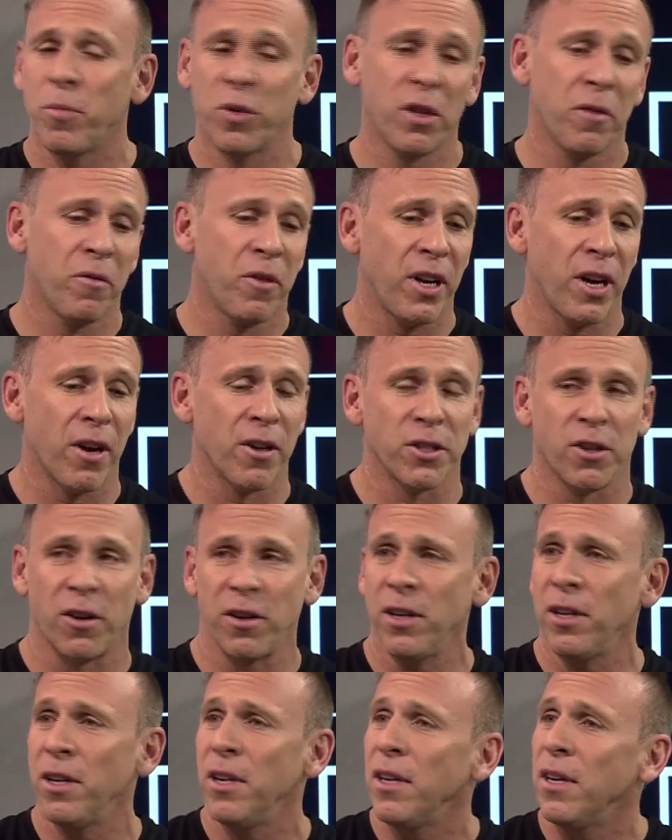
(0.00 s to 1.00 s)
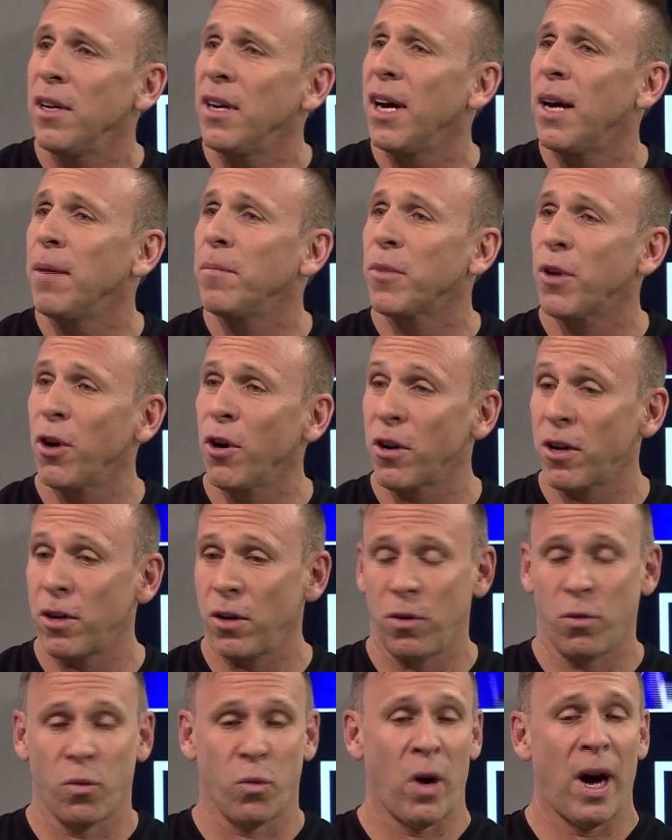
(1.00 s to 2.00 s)
put the videos on, cook
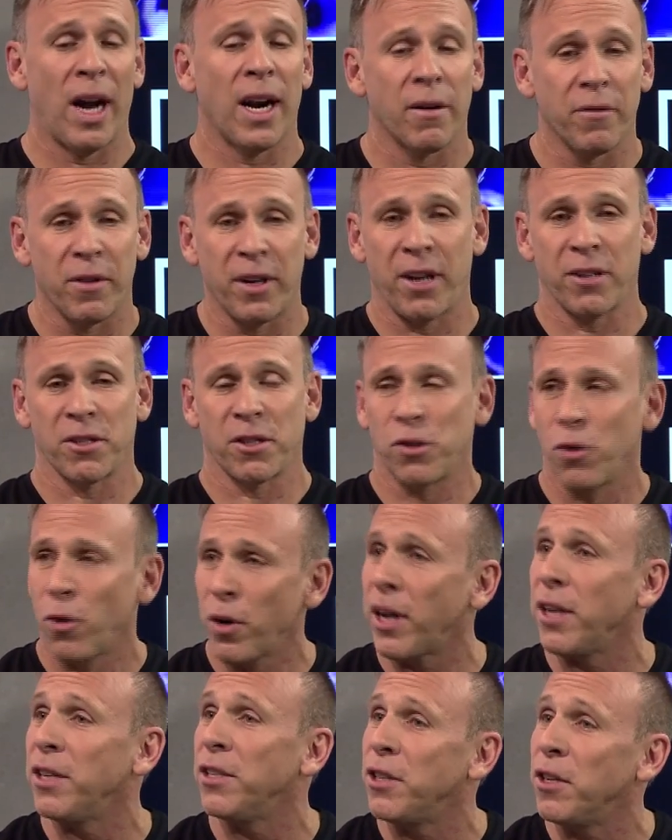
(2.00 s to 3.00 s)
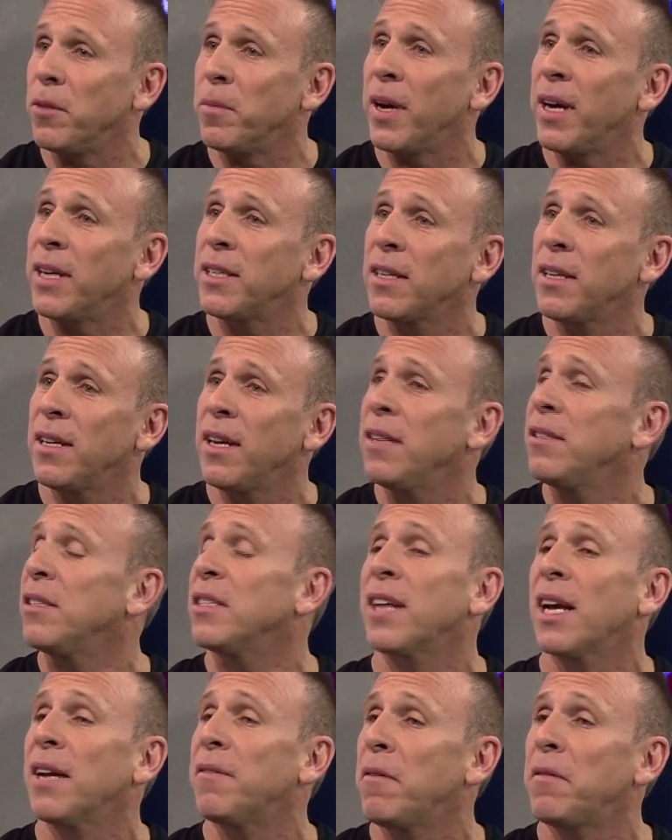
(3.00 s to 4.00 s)
while our videos are talking to you basically, and
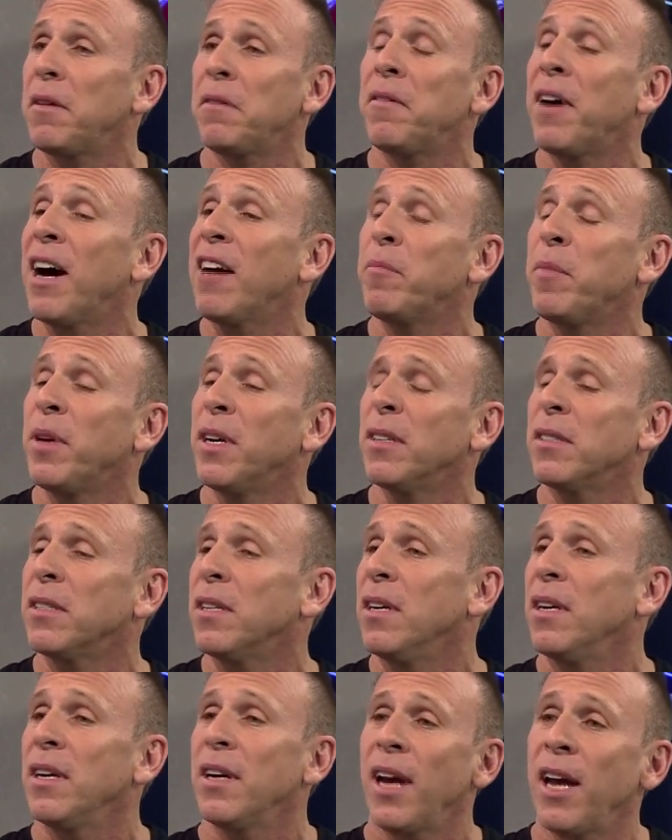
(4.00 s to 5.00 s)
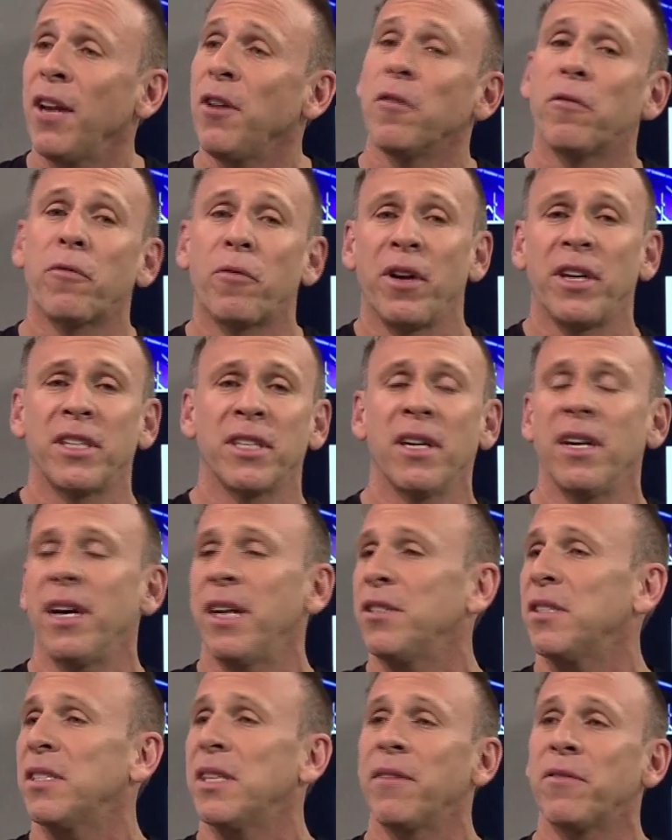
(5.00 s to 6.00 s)
just get 55 meals in your freezer
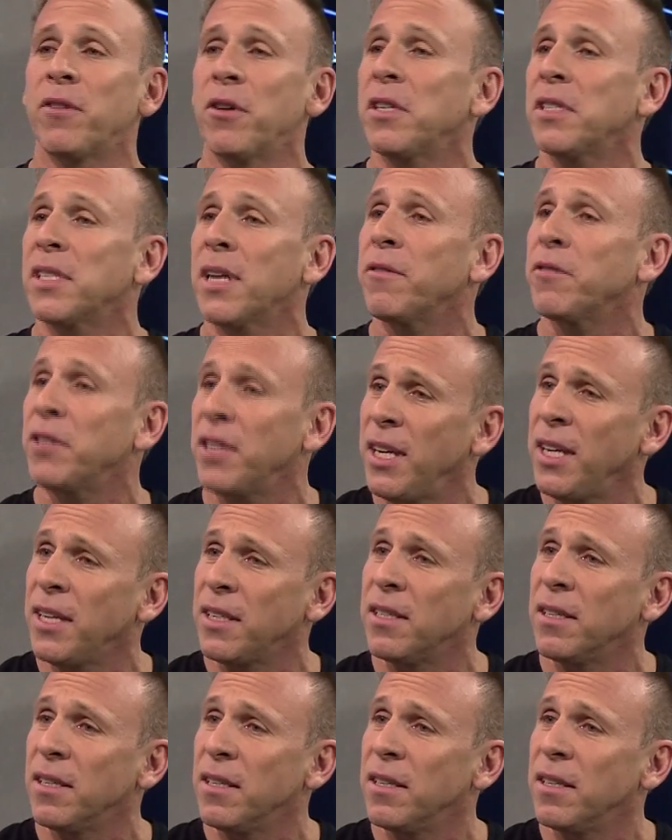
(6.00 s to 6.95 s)
and just have good stuff to eat.